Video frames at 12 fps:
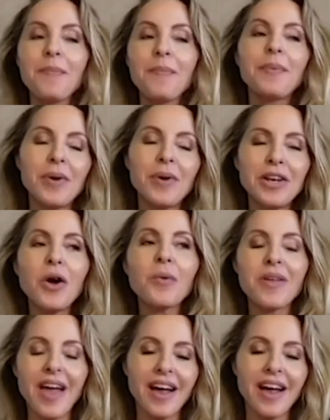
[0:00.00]
But we know
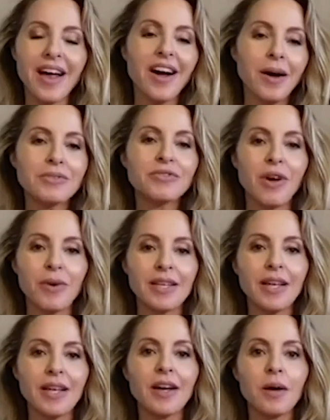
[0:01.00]
where that comes from, right?
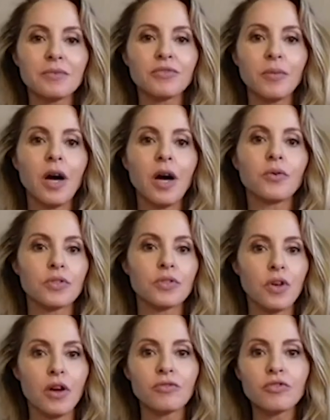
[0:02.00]
That comes from
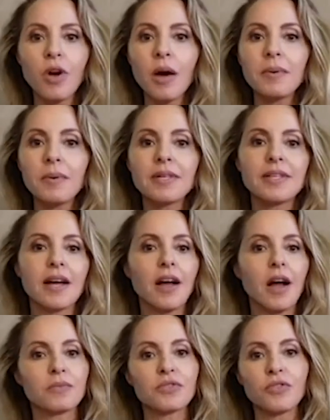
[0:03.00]
unresolved trauma. That
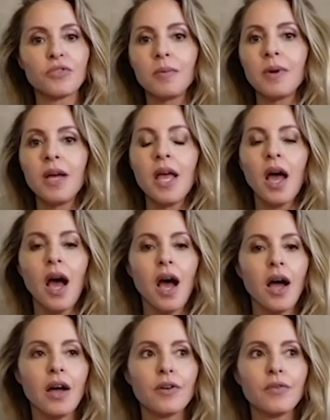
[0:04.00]
comes from
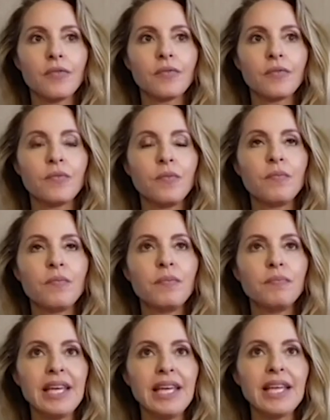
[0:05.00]

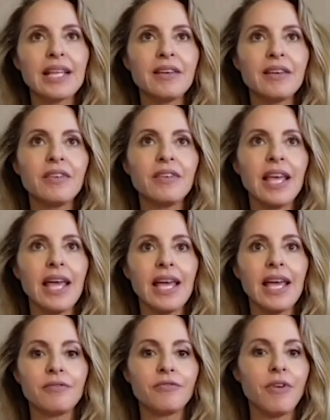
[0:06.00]
living
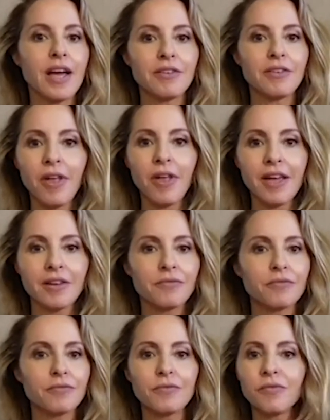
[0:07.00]
in fight, flight,
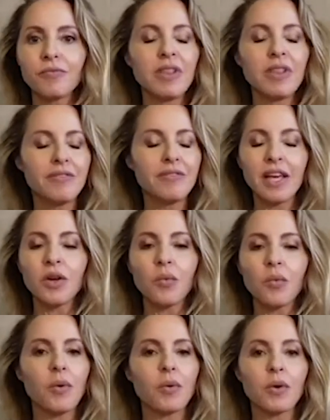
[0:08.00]
living in a
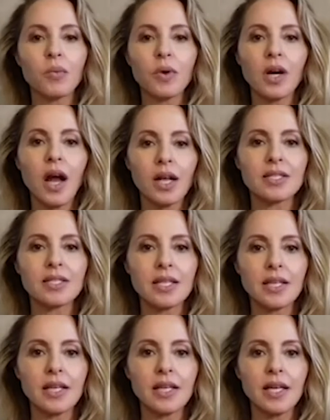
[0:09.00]
way where we're
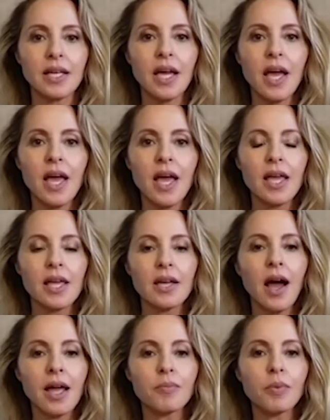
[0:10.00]
constantly in
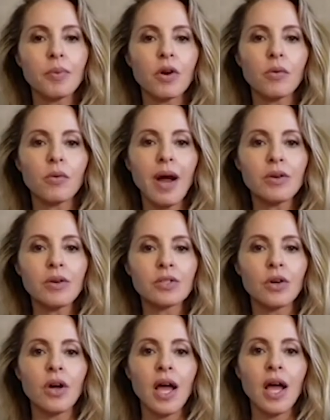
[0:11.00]
hyper
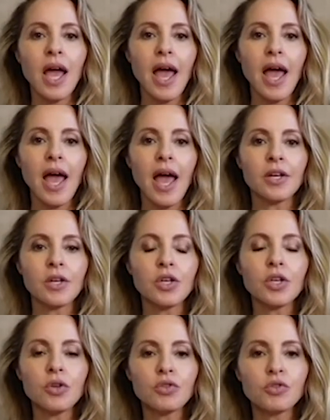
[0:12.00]
arousal. And a
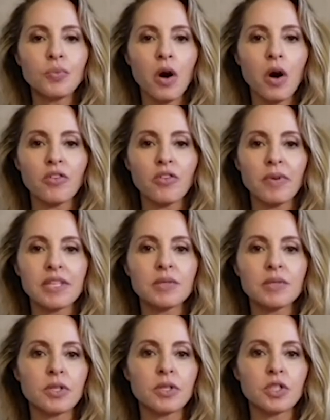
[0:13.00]
huge part of my
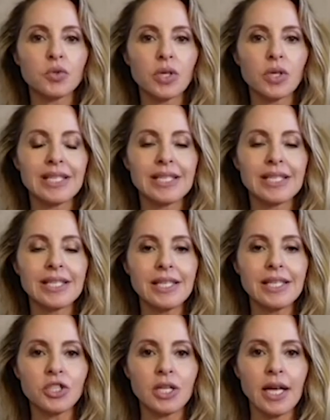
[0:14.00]
spiritual
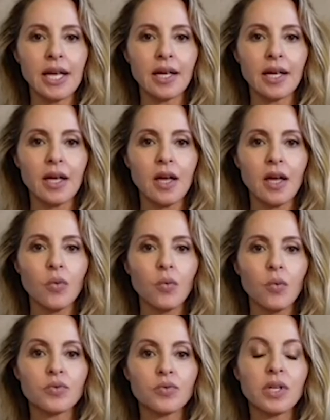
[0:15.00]
conditioning
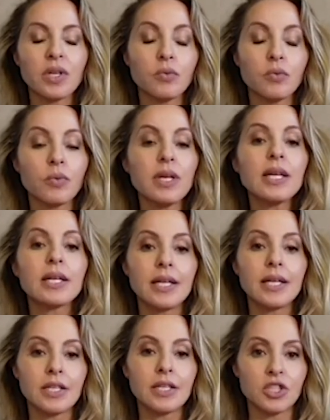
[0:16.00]
was really
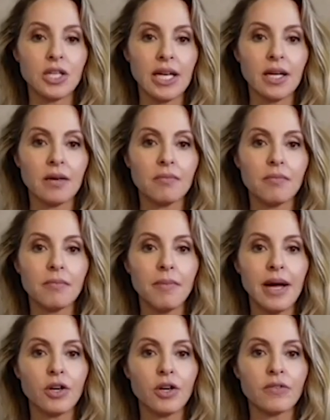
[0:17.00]
reconditioning
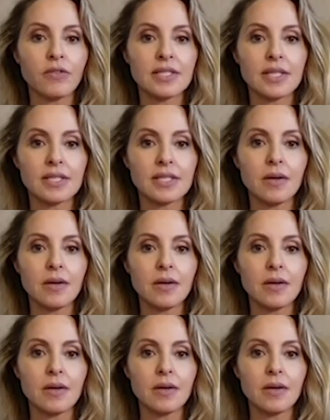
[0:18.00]
my nervous system.